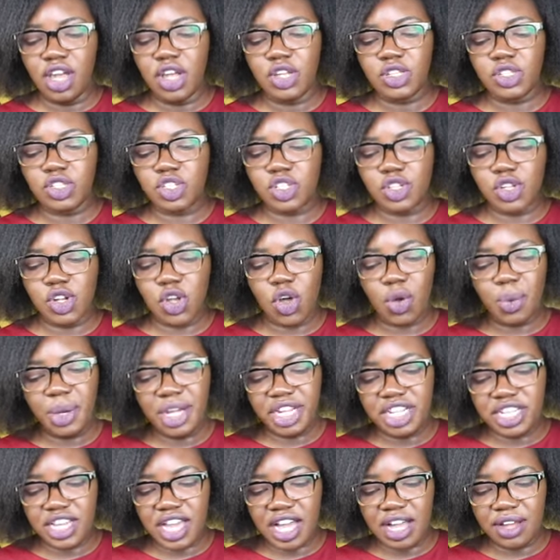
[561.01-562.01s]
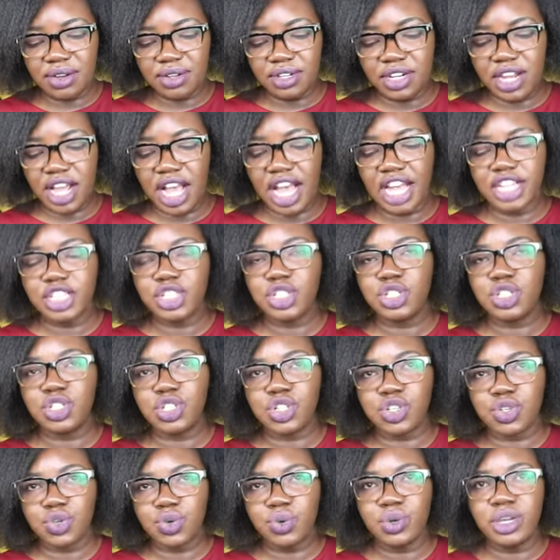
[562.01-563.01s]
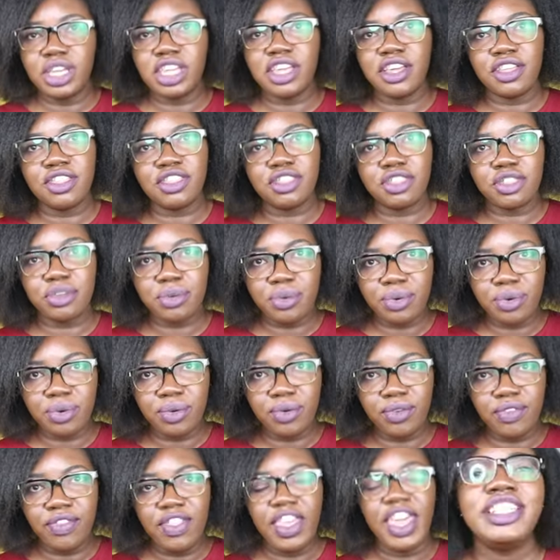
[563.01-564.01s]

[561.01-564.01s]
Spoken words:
slowing down and chewing through,